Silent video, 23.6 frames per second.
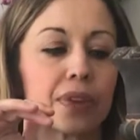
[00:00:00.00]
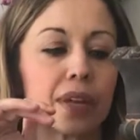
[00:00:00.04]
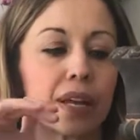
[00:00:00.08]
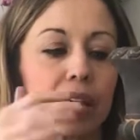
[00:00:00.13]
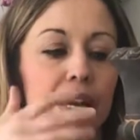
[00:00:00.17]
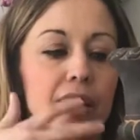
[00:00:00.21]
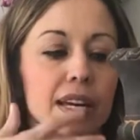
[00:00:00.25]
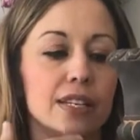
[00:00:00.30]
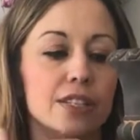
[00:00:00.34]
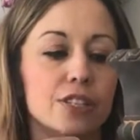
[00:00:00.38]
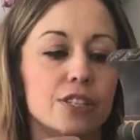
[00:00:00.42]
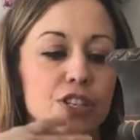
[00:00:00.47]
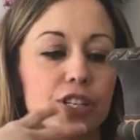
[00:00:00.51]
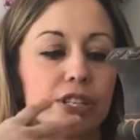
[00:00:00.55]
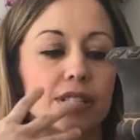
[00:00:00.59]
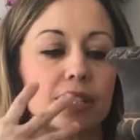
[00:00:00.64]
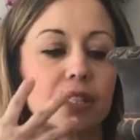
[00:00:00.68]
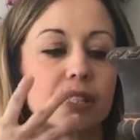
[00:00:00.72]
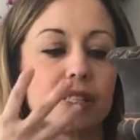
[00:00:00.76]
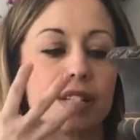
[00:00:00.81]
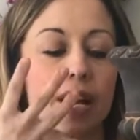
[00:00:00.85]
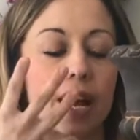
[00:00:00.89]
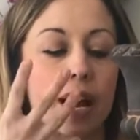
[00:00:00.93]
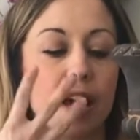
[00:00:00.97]
It
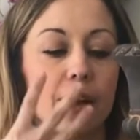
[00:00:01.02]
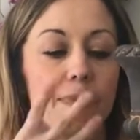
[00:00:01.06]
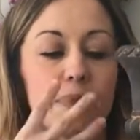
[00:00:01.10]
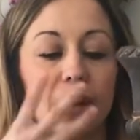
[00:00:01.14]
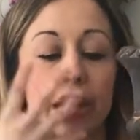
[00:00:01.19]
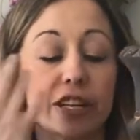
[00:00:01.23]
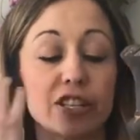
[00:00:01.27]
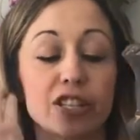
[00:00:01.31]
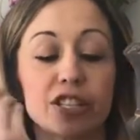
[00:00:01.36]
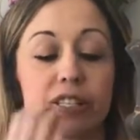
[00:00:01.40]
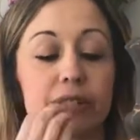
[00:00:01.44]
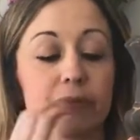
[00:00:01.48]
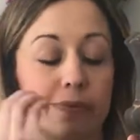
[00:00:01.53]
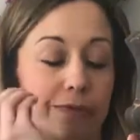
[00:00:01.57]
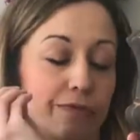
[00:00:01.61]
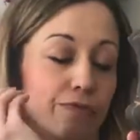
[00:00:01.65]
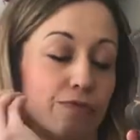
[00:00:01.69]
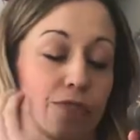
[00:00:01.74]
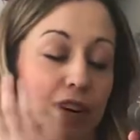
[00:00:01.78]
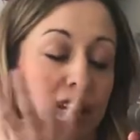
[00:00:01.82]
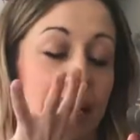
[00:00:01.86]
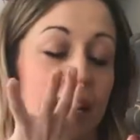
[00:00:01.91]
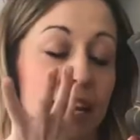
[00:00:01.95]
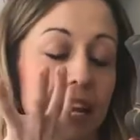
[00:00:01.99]
just, I just
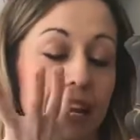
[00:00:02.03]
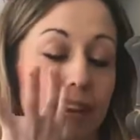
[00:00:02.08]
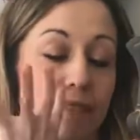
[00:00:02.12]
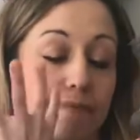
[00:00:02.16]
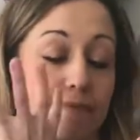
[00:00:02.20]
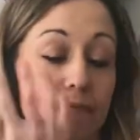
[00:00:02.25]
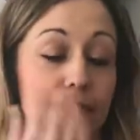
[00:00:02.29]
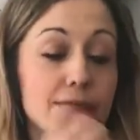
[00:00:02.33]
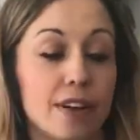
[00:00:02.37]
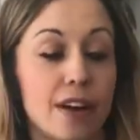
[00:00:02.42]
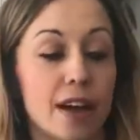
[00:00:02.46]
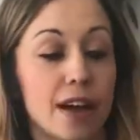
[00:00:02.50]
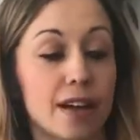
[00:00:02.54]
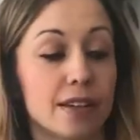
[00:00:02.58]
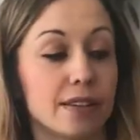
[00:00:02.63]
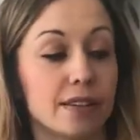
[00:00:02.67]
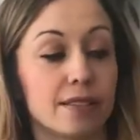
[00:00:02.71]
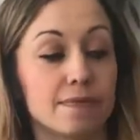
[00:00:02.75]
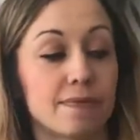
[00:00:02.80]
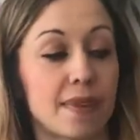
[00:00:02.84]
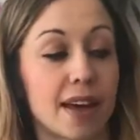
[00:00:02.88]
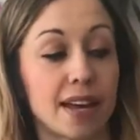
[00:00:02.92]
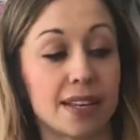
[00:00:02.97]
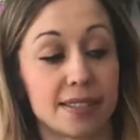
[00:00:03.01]
really,
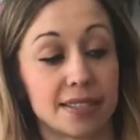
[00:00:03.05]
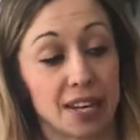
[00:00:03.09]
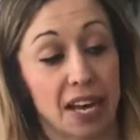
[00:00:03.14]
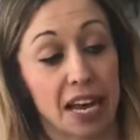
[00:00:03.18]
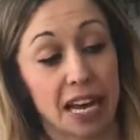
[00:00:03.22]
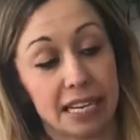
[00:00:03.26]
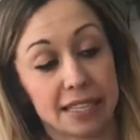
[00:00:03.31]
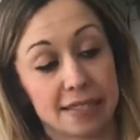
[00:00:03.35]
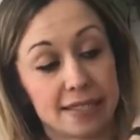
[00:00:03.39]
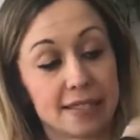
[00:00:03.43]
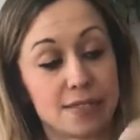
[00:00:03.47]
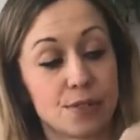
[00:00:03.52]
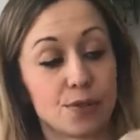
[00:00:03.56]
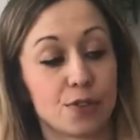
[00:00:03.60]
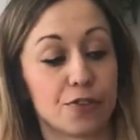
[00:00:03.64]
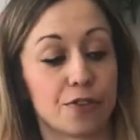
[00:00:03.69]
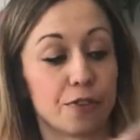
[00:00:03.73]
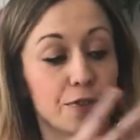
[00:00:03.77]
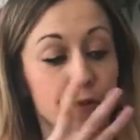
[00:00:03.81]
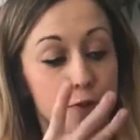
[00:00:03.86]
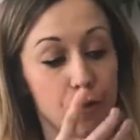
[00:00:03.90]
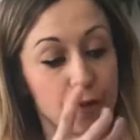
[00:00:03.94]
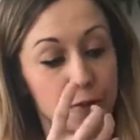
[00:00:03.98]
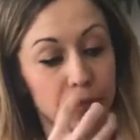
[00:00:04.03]
as sort of a
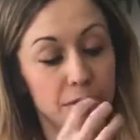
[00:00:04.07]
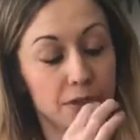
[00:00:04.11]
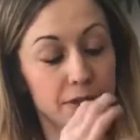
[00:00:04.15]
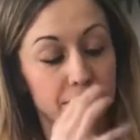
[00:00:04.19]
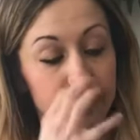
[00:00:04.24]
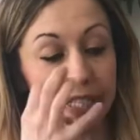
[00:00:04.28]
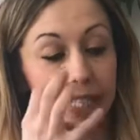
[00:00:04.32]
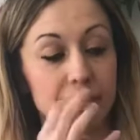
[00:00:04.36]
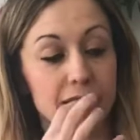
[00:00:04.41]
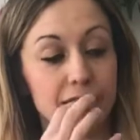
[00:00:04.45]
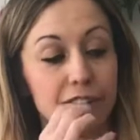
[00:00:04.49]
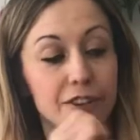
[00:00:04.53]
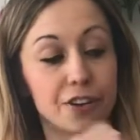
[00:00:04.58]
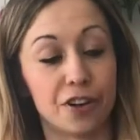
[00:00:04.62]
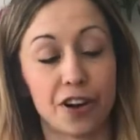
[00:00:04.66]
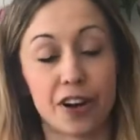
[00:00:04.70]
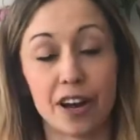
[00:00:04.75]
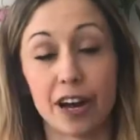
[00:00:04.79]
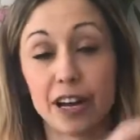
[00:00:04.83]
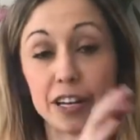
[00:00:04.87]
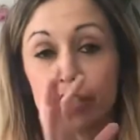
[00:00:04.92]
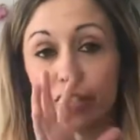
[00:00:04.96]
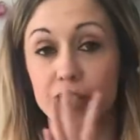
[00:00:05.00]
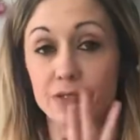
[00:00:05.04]
floral designer,
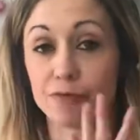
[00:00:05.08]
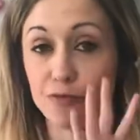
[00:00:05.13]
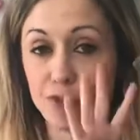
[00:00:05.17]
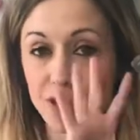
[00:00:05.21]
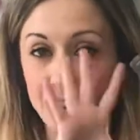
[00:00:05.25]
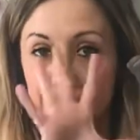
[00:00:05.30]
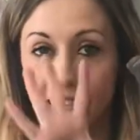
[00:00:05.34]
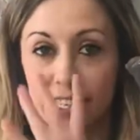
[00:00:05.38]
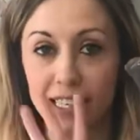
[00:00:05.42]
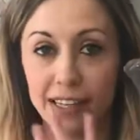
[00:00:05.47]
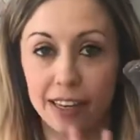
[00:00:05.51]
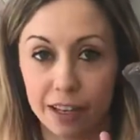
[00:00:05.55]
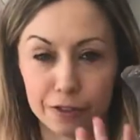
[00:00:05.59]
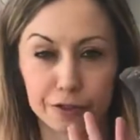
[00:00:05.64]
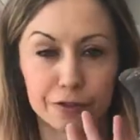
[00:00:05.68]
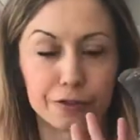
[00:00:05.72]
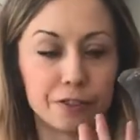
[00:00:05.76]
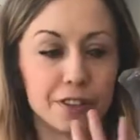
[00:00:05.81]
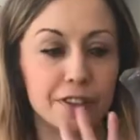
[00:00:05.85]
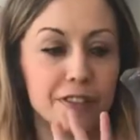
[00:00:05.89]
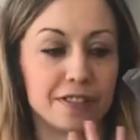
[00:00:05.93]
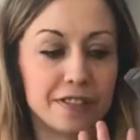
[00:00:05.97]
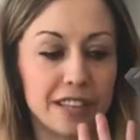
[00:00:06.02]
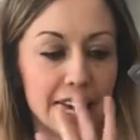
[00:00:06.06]
I just really love
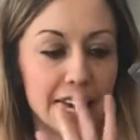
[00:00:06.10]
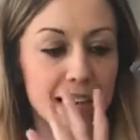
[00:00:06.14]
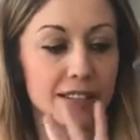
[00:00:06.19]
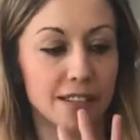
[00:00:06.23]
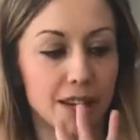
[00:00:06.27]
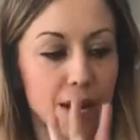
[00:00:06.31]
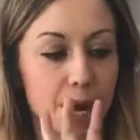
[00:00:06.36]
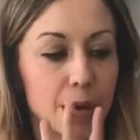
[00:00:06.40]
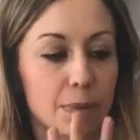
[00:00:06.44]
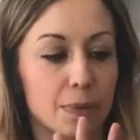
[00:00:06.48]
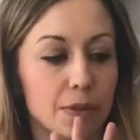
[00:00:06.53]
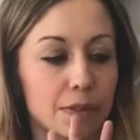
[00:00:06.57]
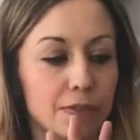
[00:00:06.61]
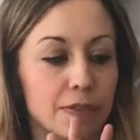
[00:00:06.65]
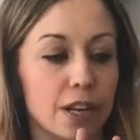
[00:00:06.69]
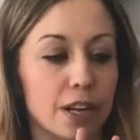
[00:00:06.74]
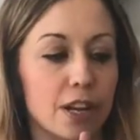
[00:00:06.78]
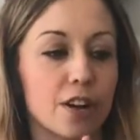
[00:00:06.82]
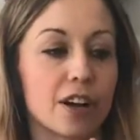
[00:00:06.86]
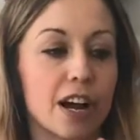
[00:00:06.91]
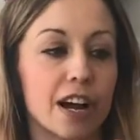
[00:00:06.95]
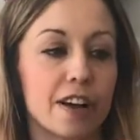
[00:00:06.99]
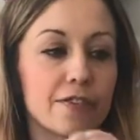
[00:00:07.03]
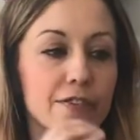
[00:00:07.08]
that type of
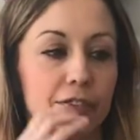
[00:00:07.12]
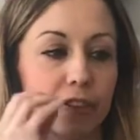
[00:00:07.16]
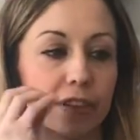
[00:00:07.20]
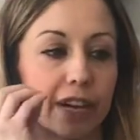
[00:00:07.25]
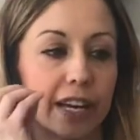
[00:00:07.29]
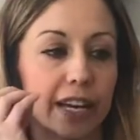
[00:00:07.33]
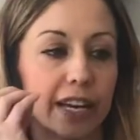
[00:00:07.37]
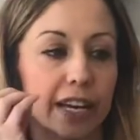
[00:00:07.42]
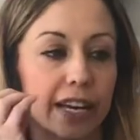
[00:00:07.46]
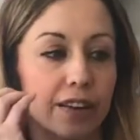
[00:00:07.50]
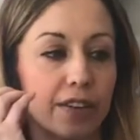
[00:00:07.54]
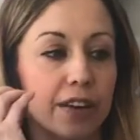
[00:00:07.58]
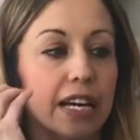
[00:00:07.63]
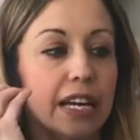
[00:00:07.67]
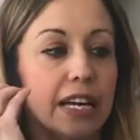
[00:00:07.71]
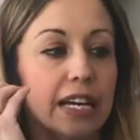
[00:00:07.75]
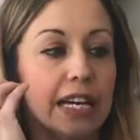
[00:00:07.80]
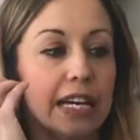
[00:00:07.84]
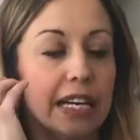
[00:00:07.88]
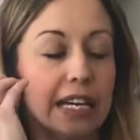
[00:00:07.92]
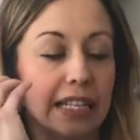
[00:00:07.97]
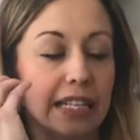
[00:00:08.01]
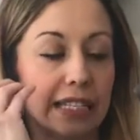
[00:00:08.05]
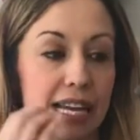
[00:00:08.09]
look. I feel like it
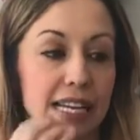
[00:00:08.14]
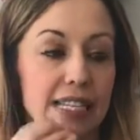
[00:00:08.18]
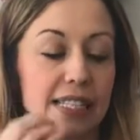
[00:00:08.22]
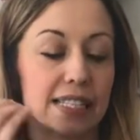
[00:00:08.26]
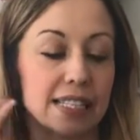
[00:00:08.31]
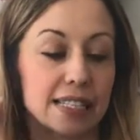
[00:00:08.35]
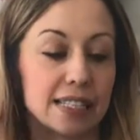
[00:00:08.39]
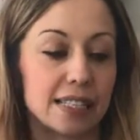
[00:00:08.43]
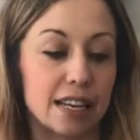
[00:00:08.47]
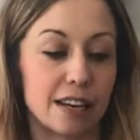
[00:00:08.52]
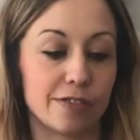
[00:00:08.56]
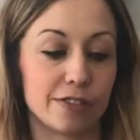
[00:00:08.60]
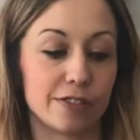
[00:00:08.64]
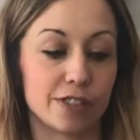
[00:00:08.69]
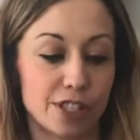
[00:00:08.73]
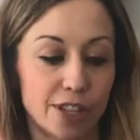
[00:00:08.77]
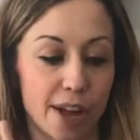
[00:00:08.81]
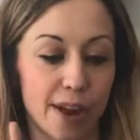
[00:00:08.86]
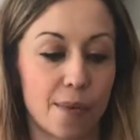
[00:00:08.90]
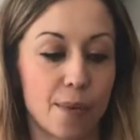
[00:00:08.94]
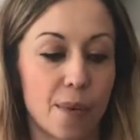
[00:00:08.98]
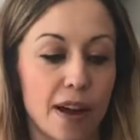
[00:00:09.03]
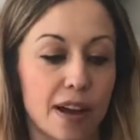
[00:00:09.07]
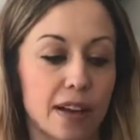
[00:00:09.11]
lends itself
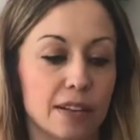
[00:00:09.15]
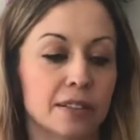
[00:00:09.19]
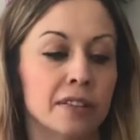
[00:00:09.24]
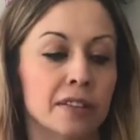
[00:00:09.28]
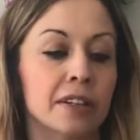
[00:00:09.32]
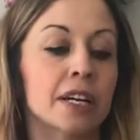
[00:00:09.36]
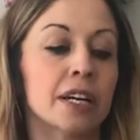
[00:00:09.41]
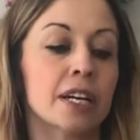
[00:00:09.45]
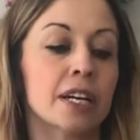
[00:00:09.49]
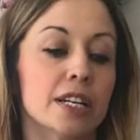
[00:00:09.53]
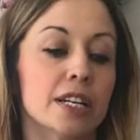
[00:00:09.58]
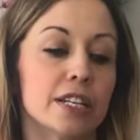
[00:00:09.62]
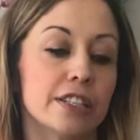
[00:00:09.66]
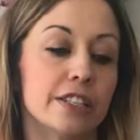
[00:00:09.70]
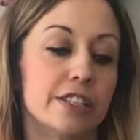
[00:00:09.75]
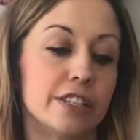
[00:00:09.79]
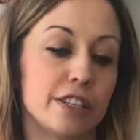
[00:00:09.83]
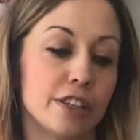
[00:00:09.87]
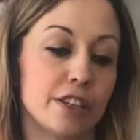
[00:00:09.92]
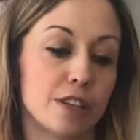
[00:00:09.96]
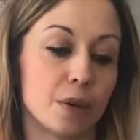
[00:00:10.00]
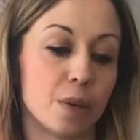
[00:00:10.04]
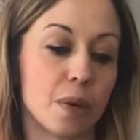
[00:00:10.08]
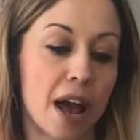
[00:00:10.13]
so well
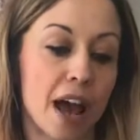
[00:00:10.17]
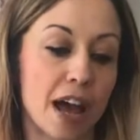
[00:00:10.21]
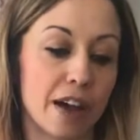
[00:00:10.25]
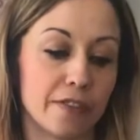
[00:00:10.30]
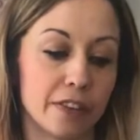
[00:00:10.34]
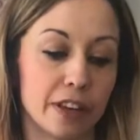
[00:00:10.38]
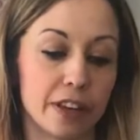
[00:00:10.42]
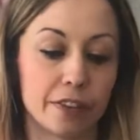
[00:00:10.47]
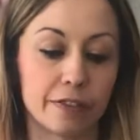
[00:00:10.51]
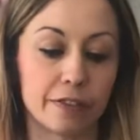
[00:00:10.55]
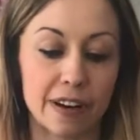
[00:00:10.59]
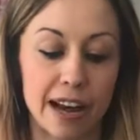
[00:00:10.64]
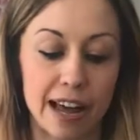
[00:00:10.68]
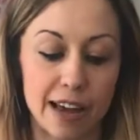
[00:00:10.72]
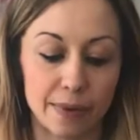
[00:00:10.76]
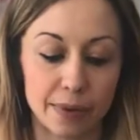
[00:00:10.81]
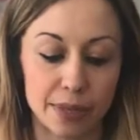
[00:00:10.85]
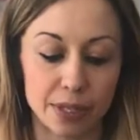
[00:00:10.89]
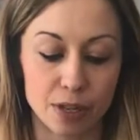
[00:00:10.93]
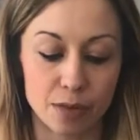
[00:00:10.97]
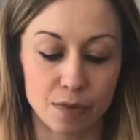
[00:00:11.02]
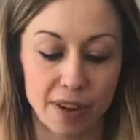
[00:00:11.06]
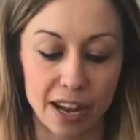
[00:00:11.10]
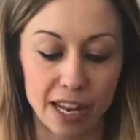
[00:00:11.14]
to having
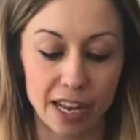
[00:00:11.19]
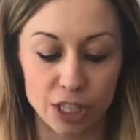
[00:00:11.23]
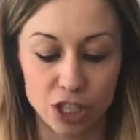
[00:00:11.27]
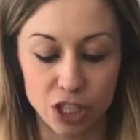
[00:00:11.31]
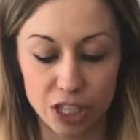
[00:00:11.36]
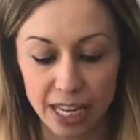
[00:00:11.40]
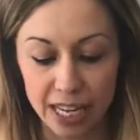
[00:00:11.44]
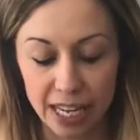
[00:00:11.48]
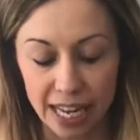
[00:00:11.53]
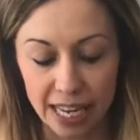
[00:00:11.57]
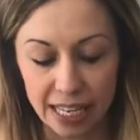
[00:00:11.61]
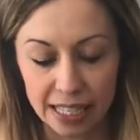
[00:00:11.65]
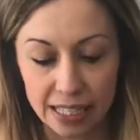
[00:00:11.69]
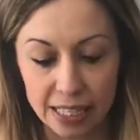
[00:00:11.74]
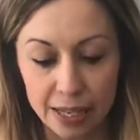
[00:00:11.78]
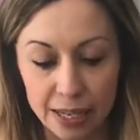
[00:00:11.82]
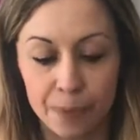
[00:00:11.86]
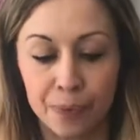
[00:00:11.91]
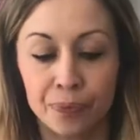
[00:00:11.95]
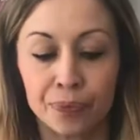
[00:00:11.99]
flowers arranged in it.